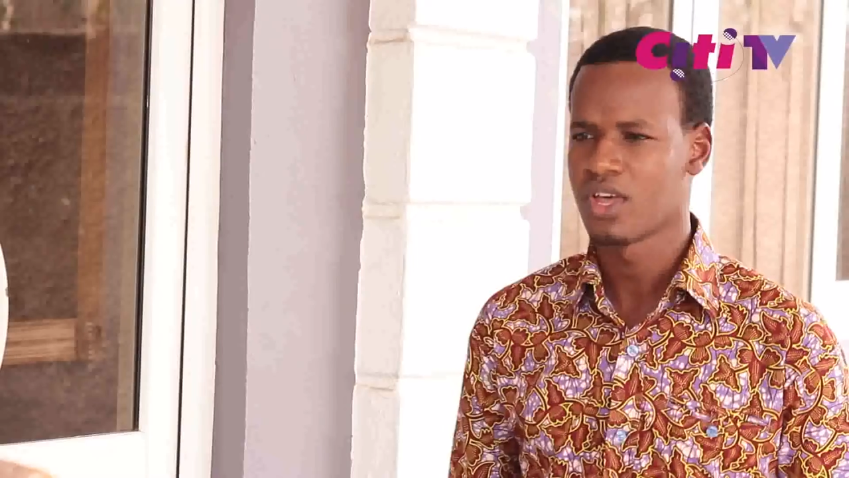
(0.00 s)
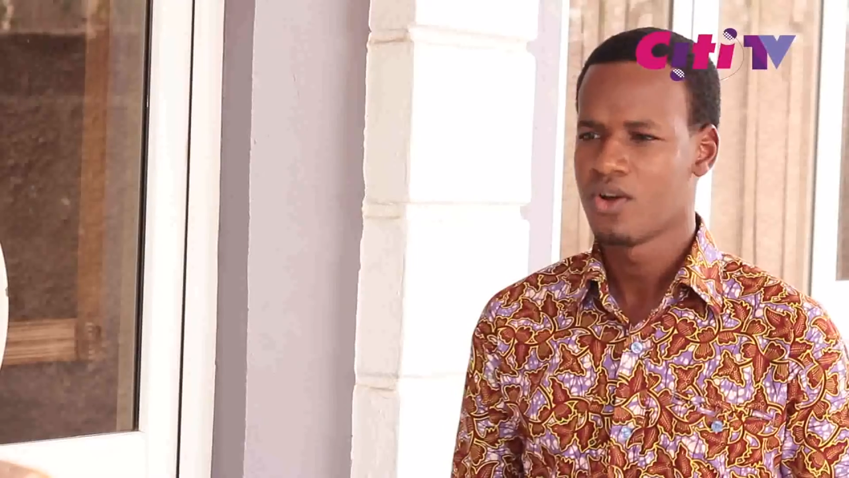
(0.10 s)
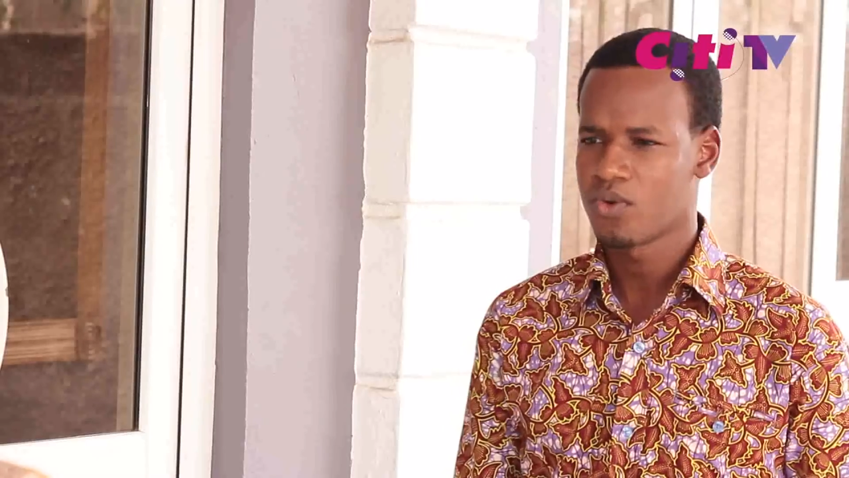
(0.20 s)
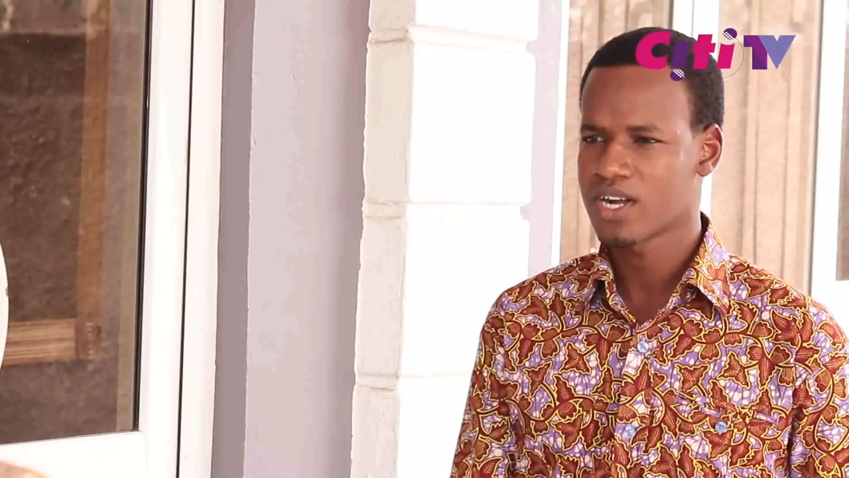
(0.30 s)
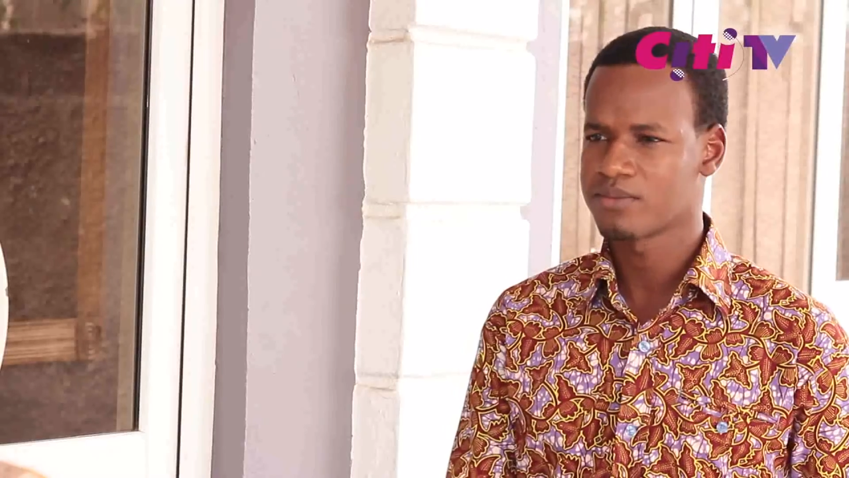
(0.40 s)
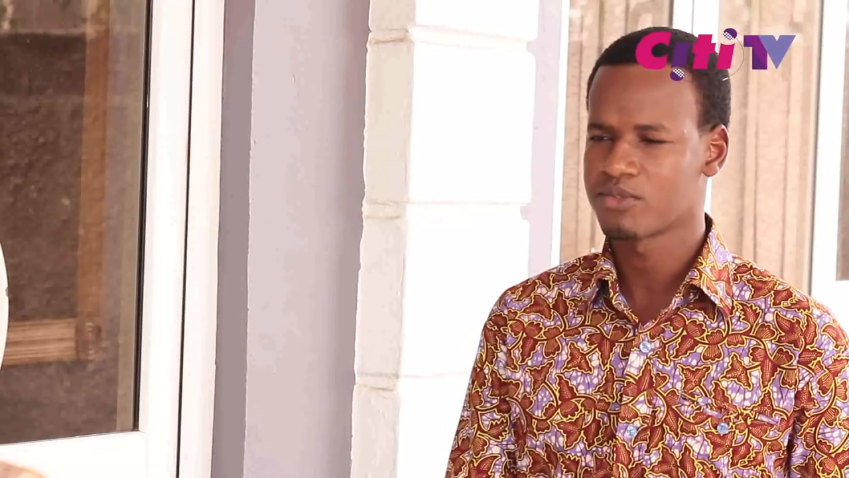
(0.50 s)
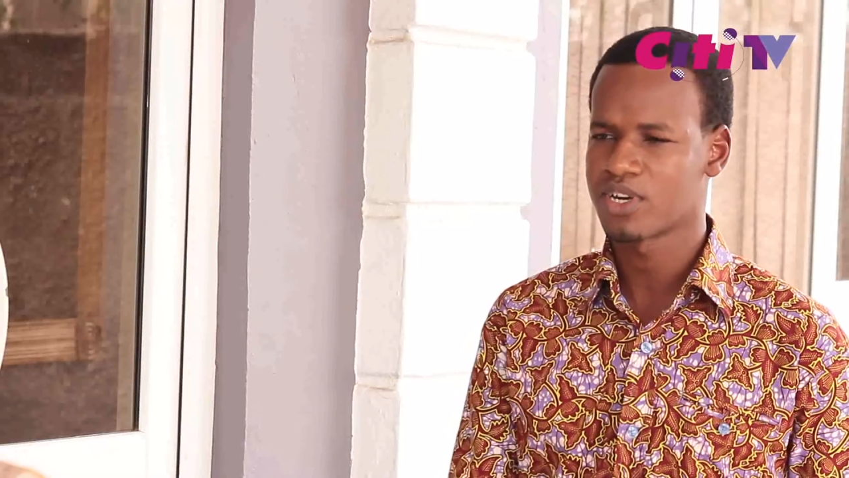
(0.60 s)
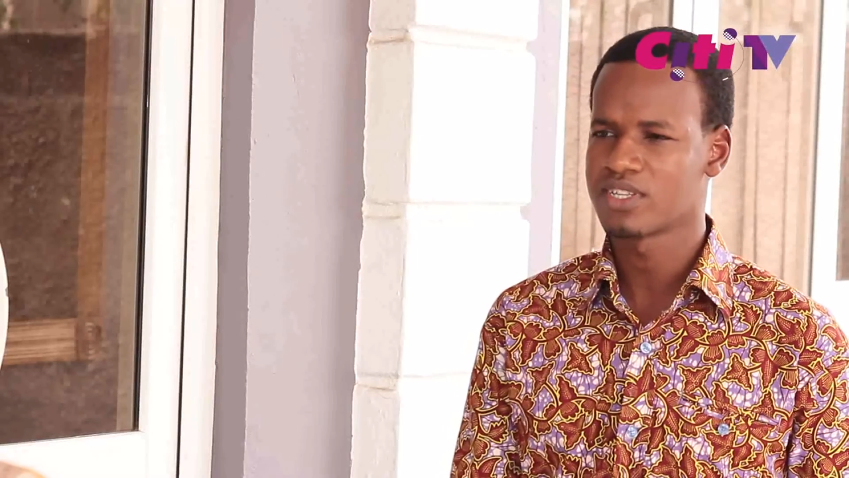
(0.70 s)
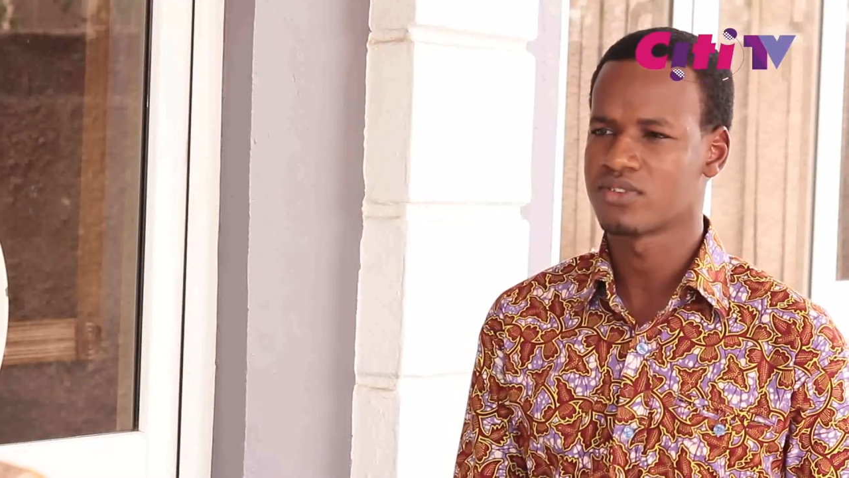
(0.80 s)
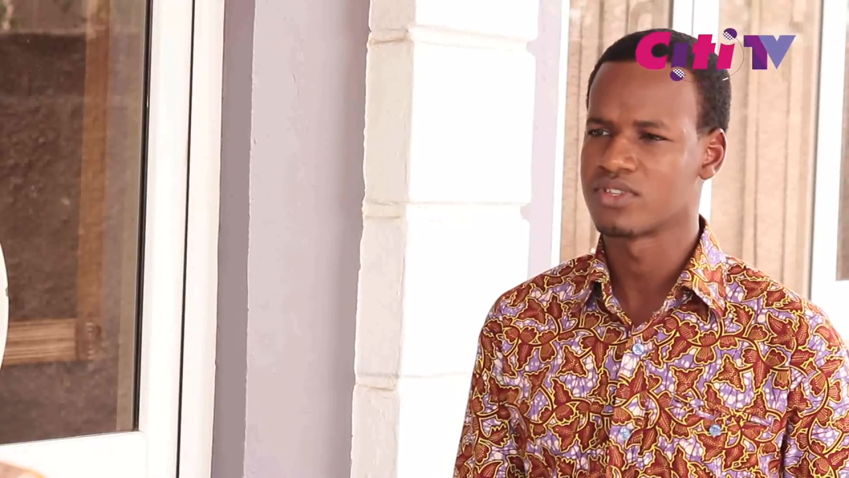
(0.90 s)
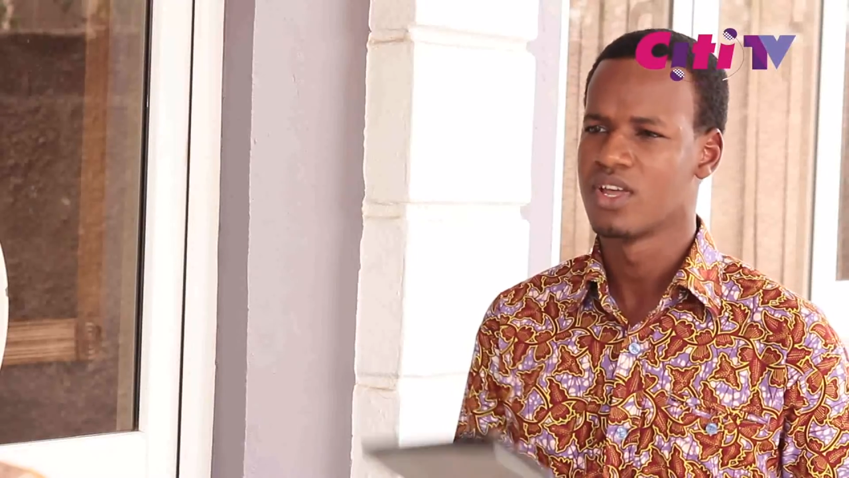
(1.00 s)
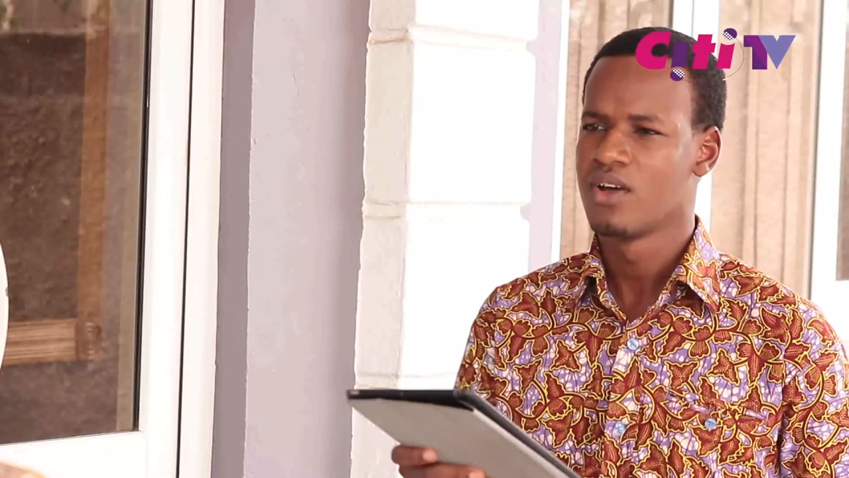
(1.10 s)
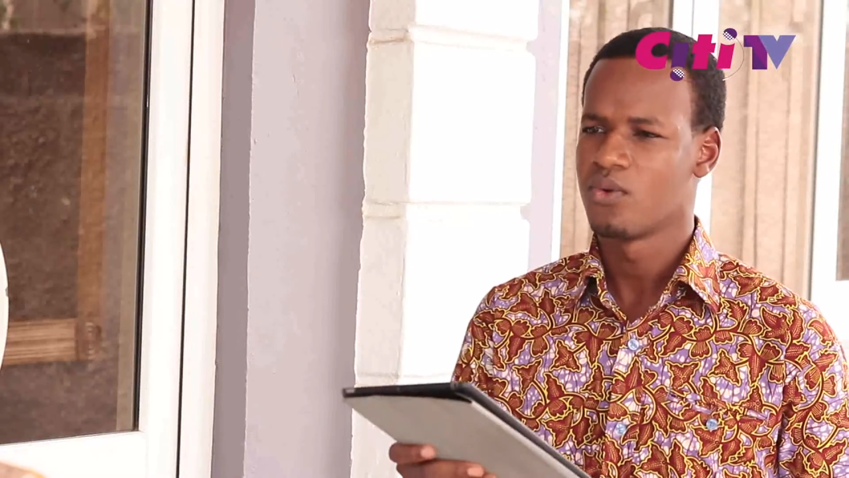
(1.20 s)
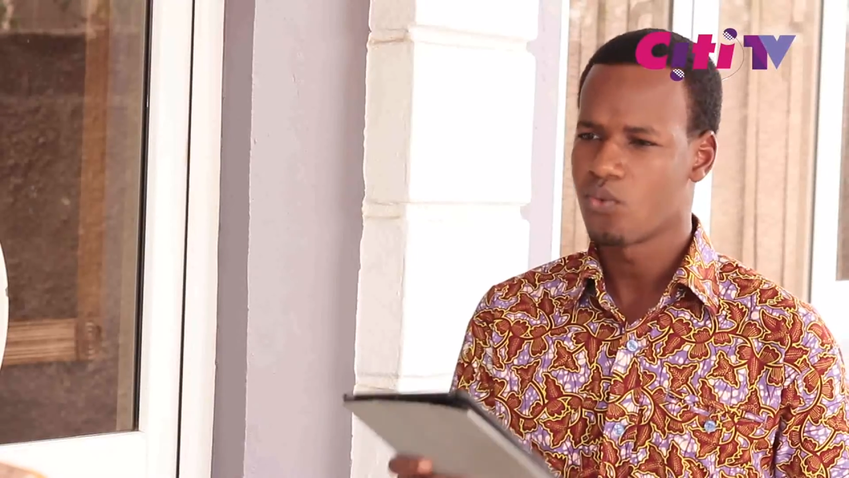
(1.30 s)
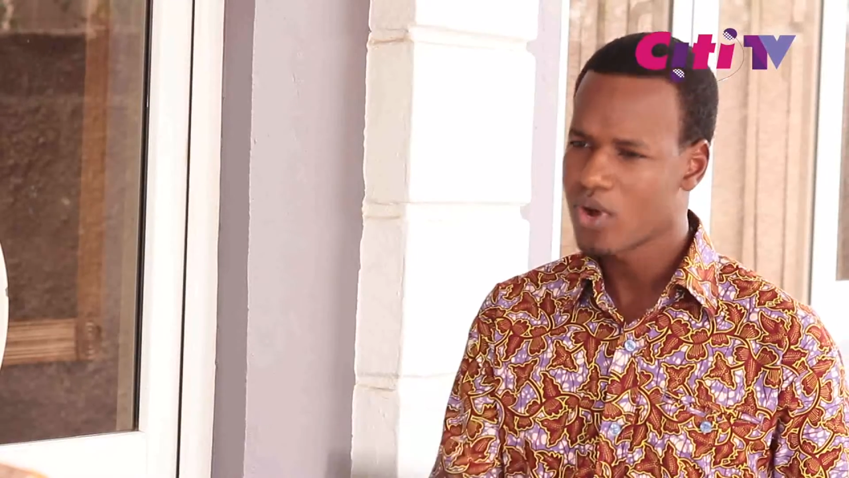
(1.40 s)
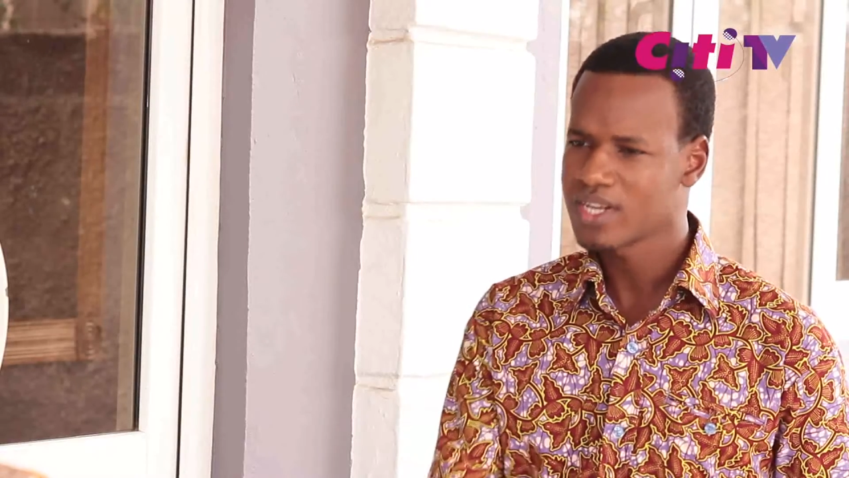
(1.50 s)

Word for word: Welcome to Politicos. What